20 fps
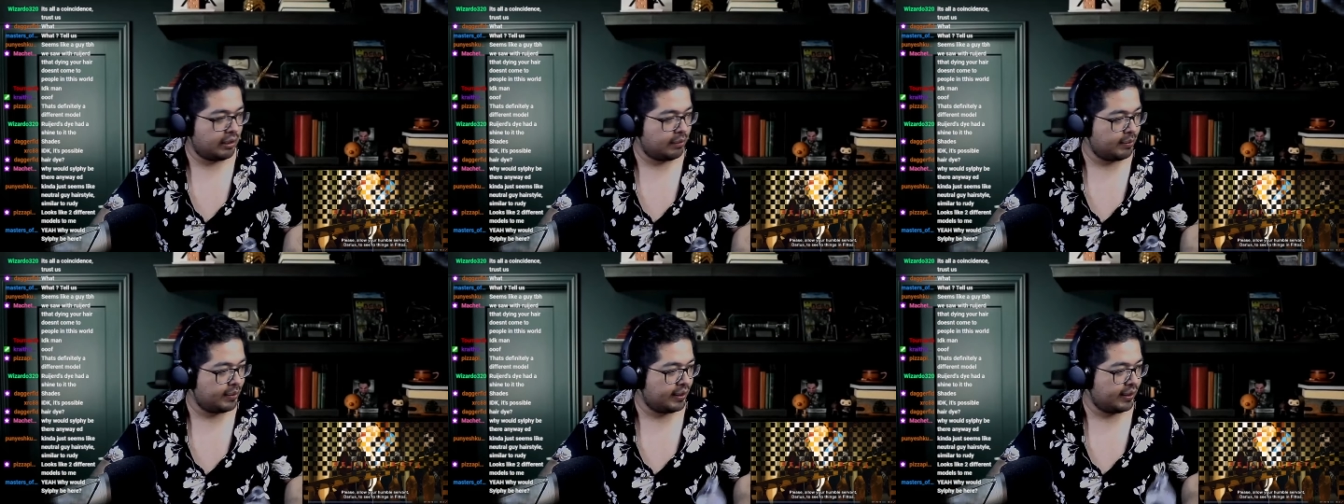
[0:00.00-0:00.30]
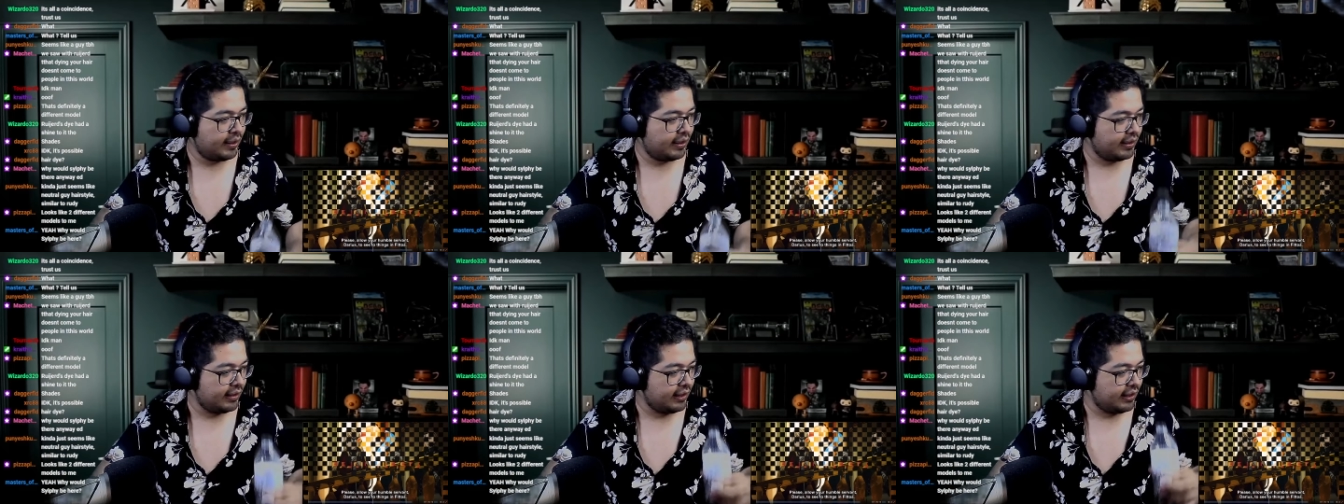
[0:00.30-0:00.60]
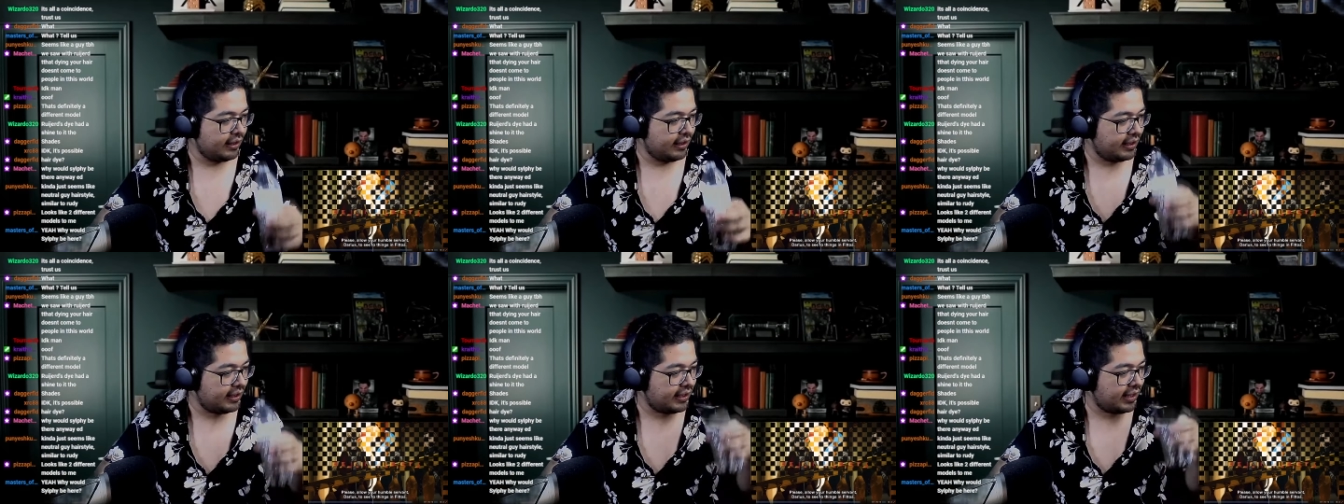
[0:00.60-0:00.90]
Now
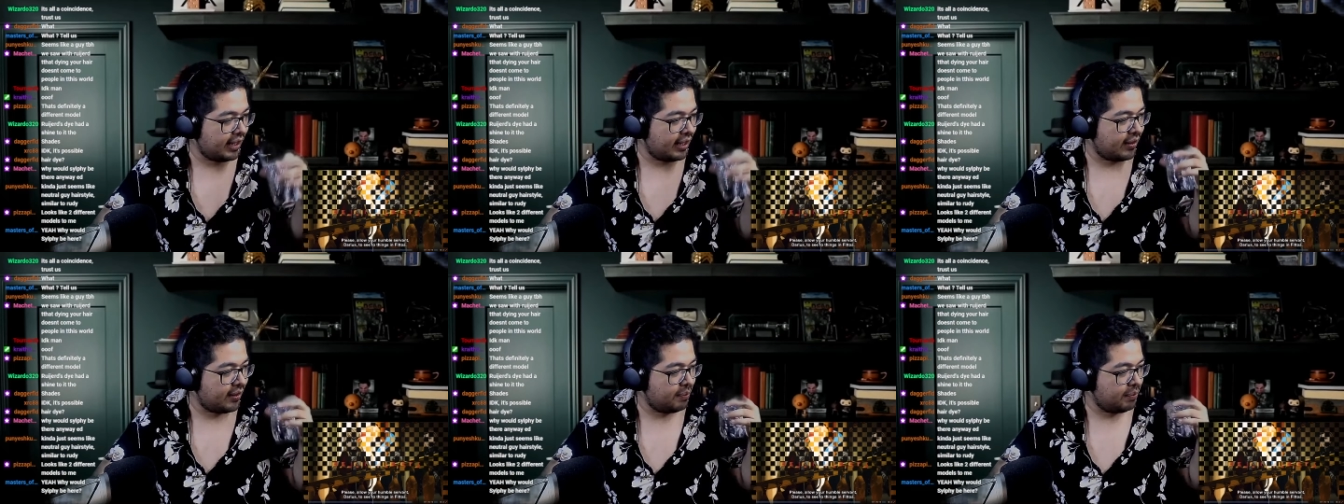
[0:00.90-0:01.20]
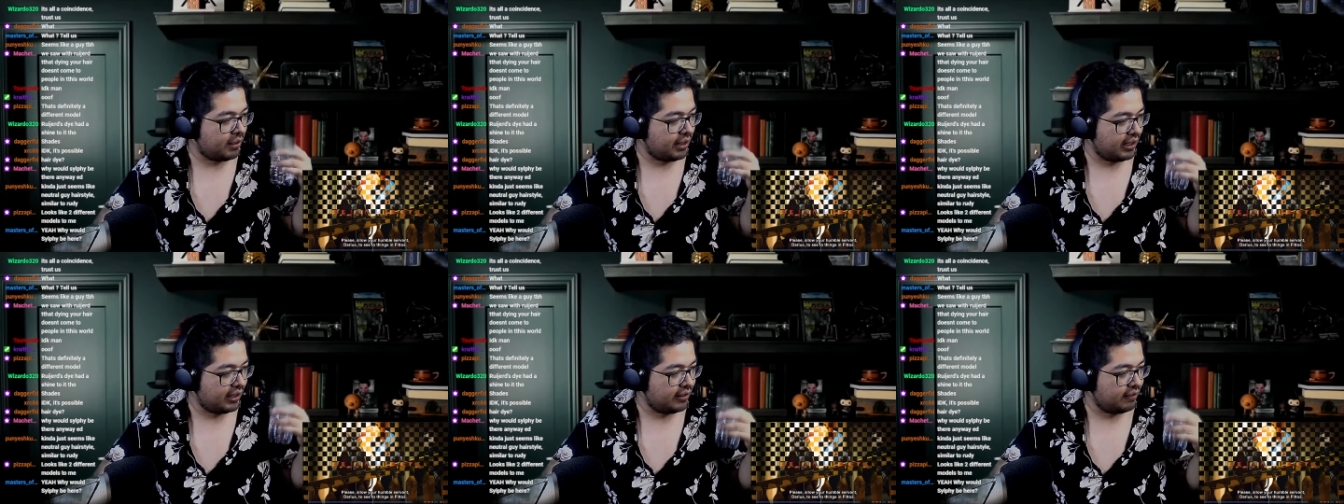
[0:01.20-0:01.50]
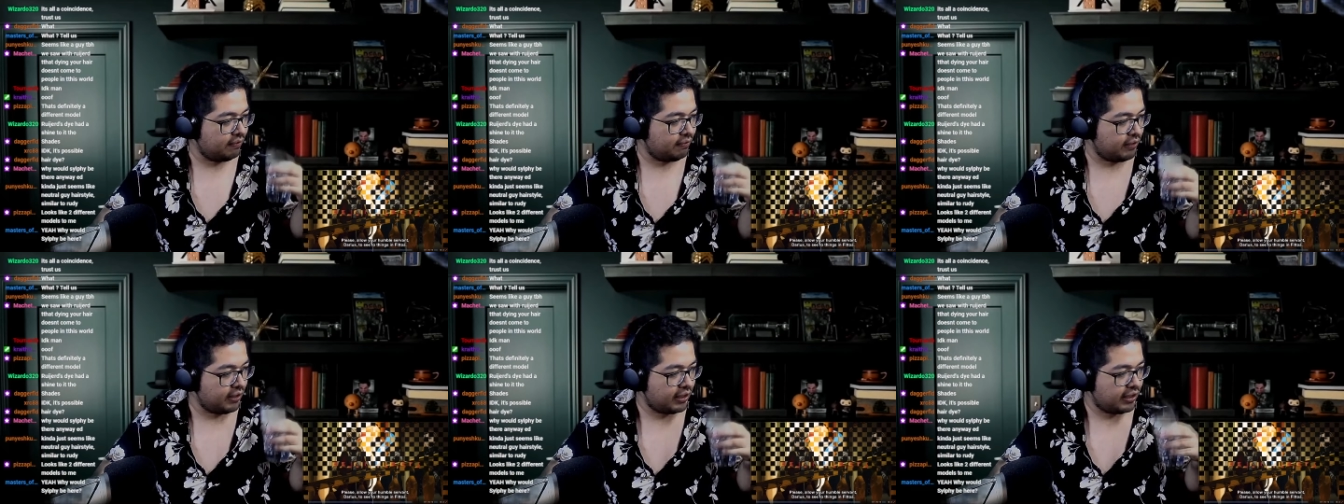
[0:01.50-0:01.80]
I'm
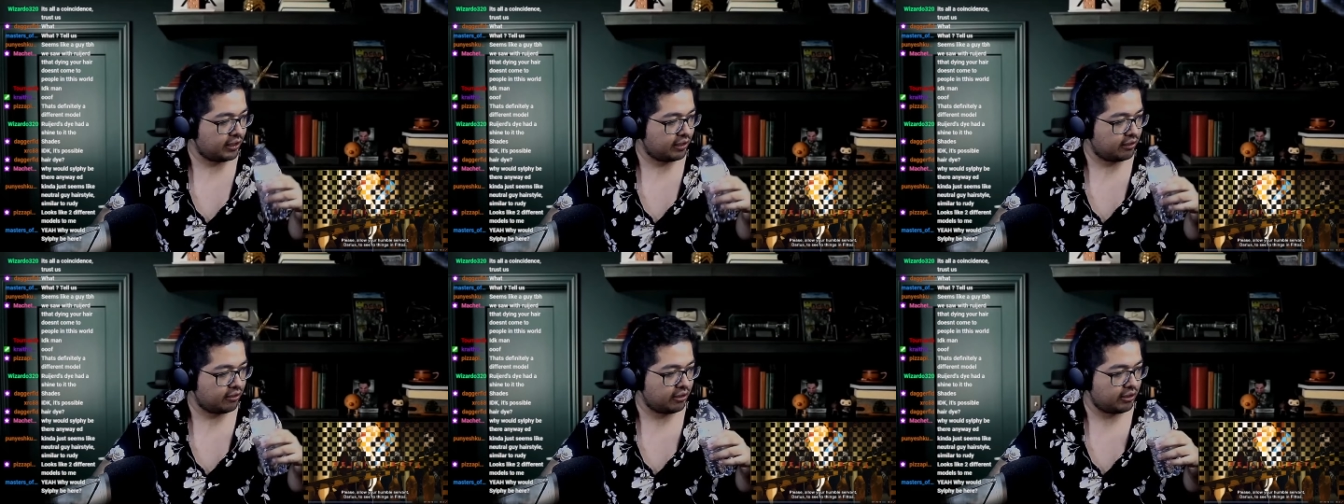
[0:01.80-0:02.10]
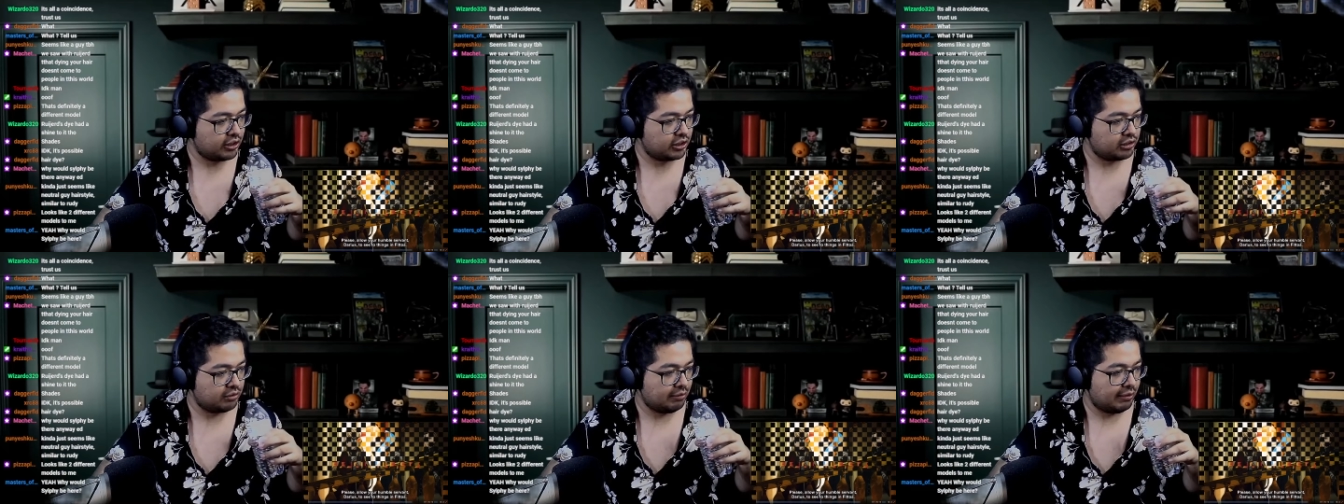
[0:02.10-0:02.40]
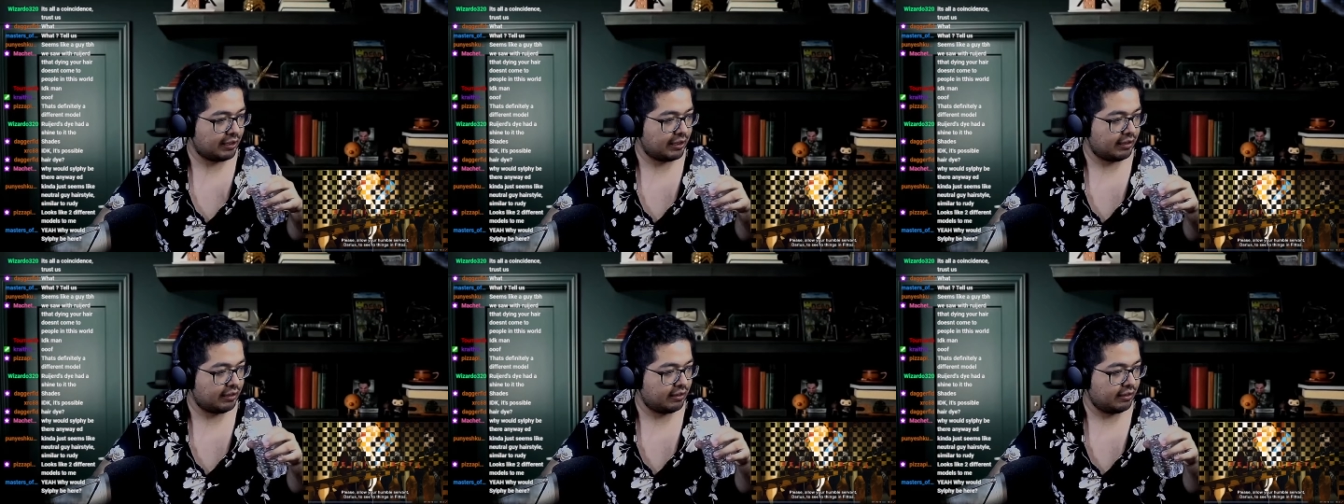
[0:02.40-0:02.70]
kind of fucking crushed,
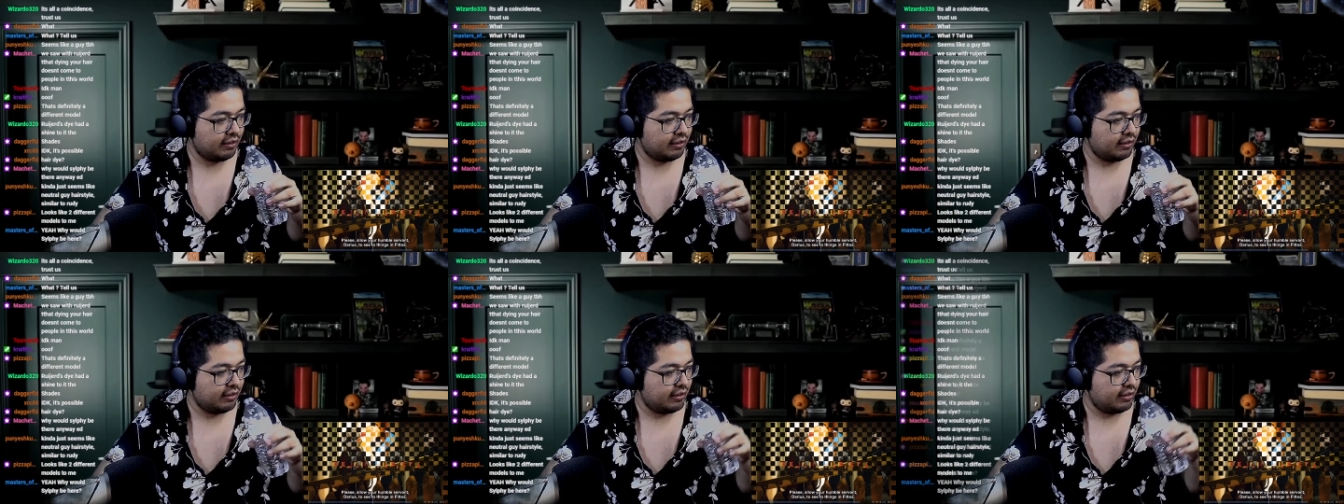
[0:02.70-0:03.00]
man.